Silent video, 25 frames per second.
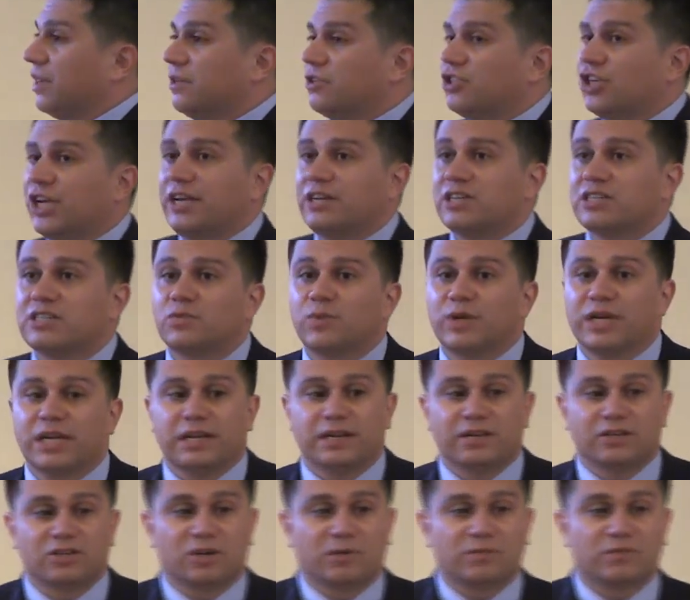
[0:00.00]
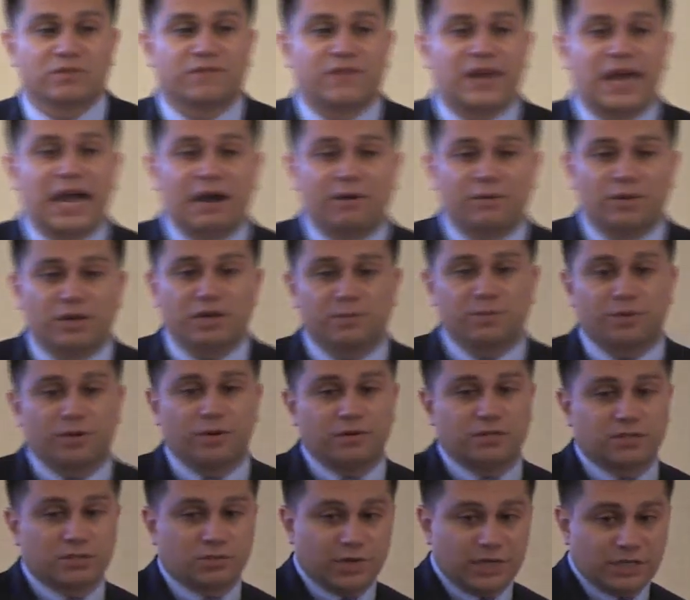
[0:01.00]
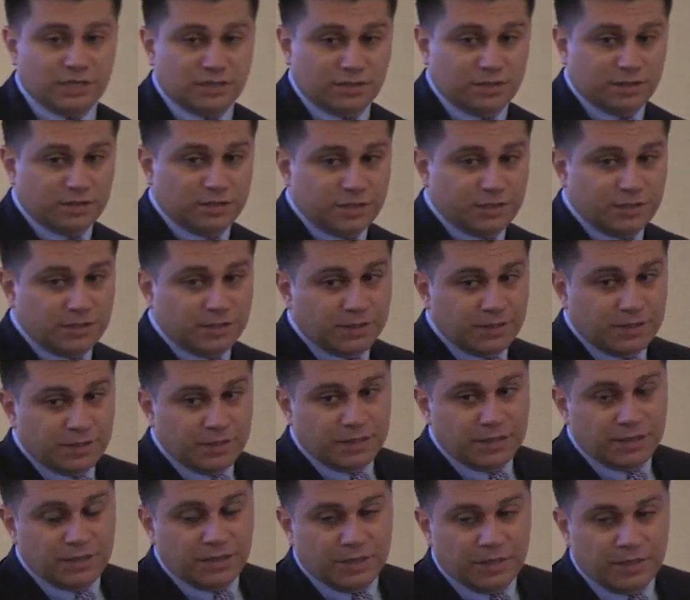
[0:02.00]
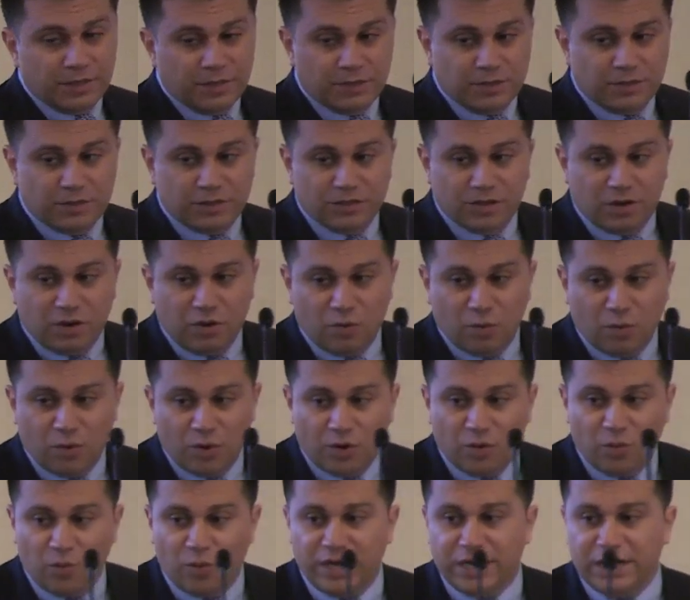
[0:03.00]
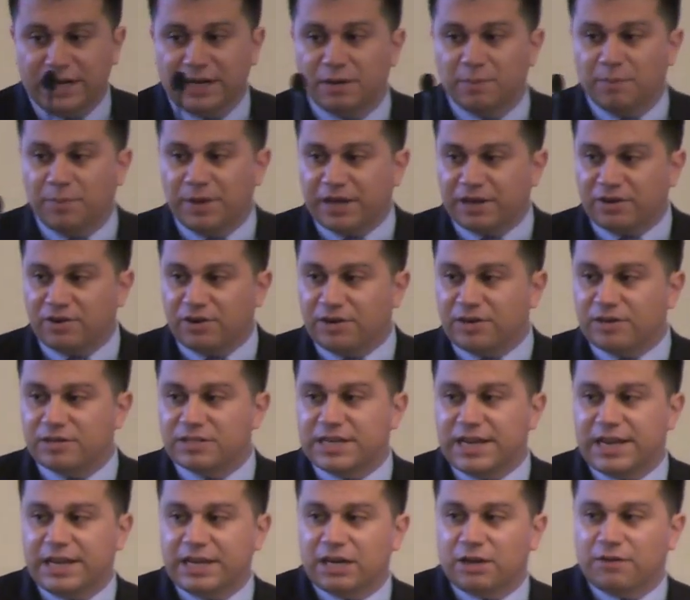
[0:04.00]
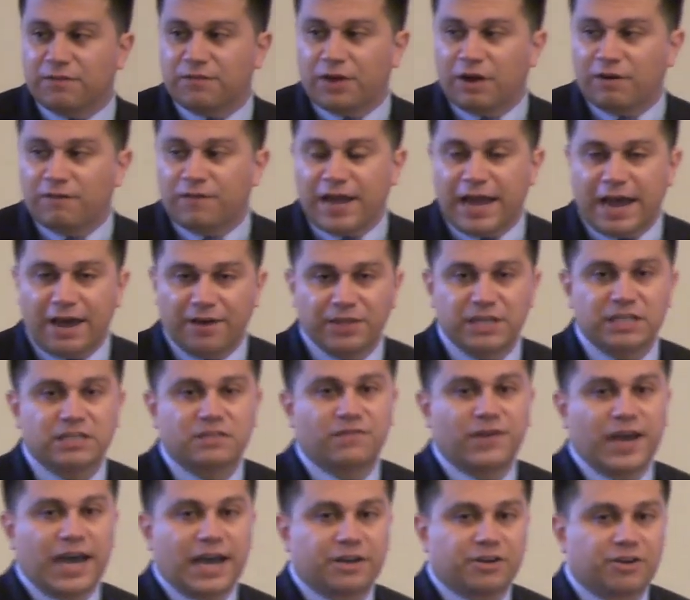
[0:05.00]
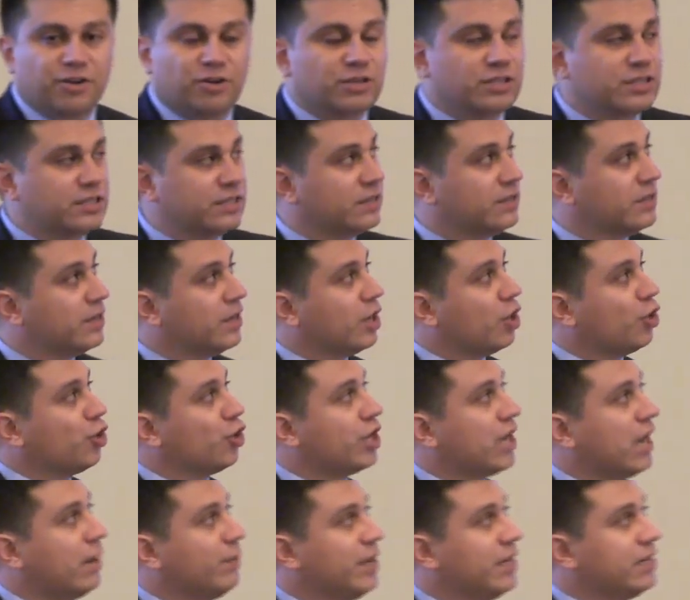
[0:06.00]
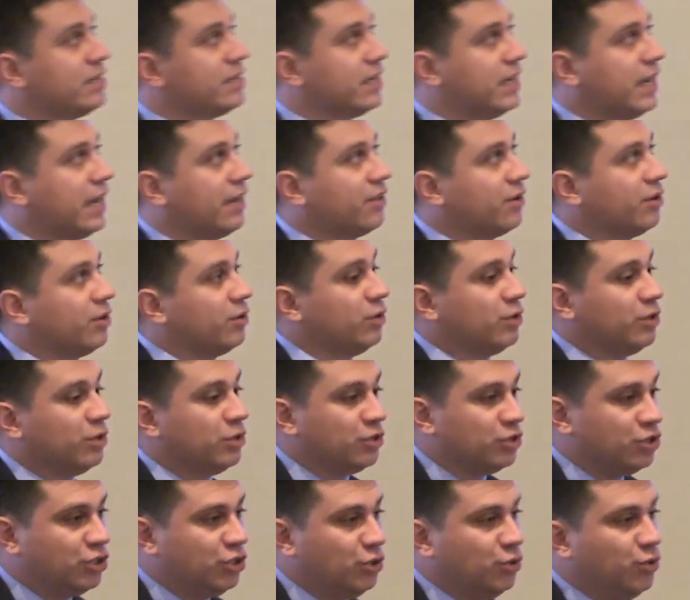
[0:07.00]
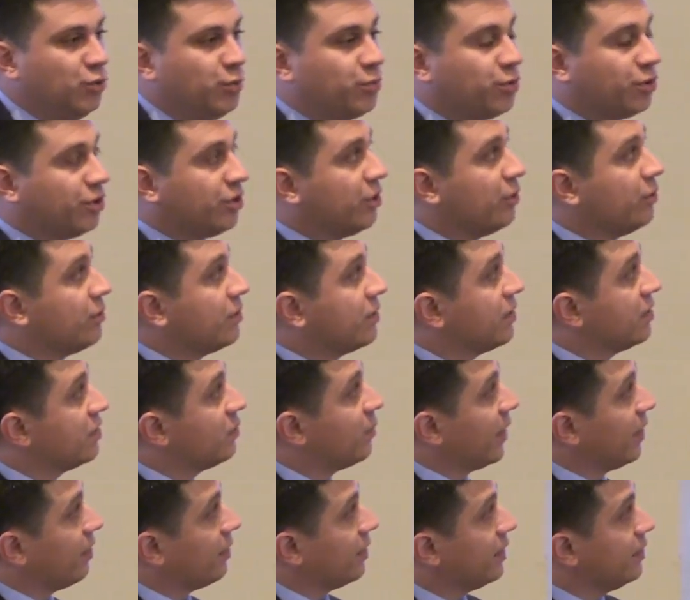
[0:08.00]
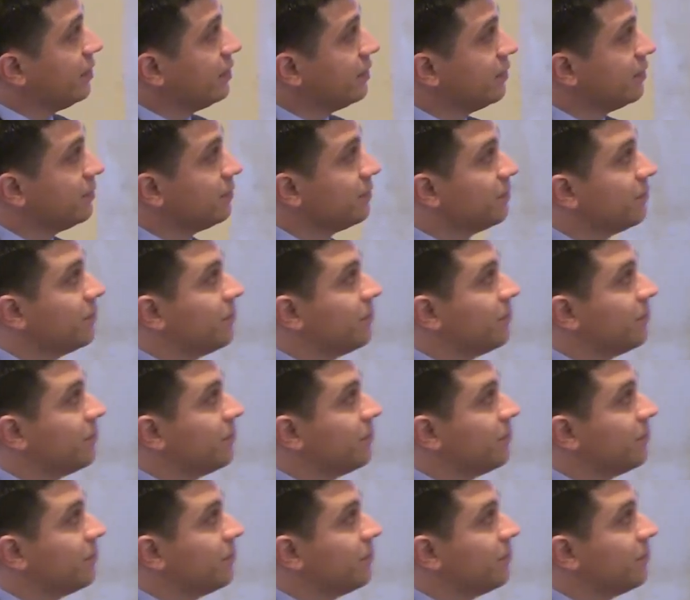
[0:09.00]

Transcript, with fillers: of the changes we need in terms of how we approach research. So we need a better understanding of, of how these factors are coming together to produce disparities,